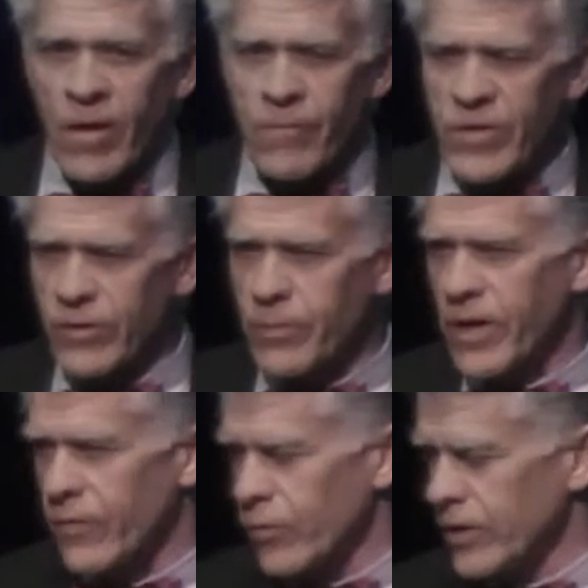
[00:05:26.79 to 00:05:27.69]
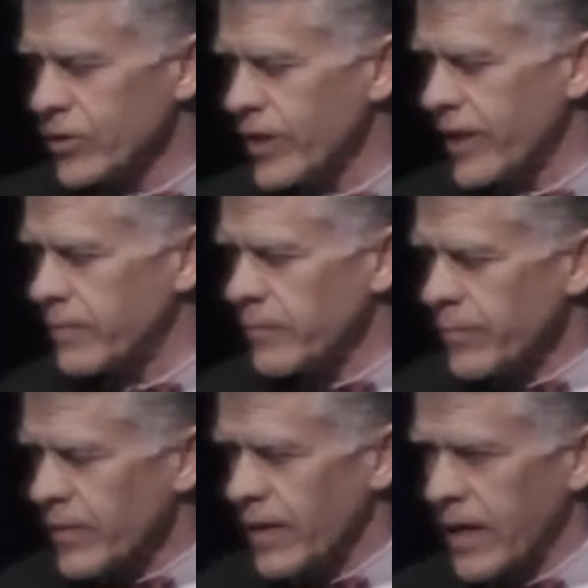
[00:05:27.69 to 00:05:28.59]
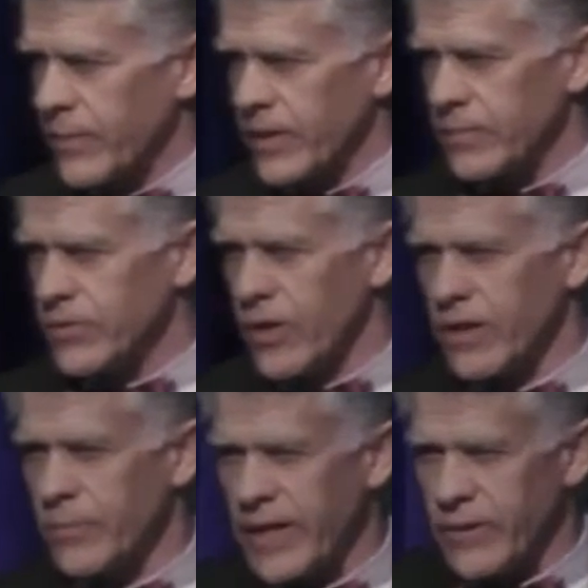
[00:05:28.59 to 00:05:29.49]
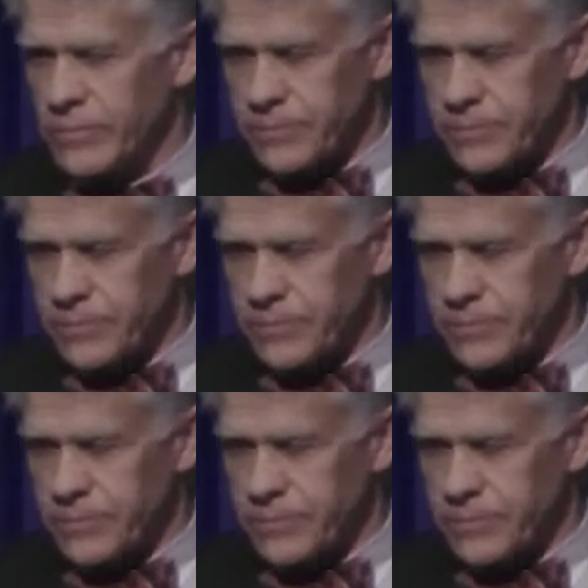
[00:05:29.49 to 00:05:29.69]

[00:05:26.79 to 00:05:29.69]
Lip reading: The other part of real estate that I'm going to talk about,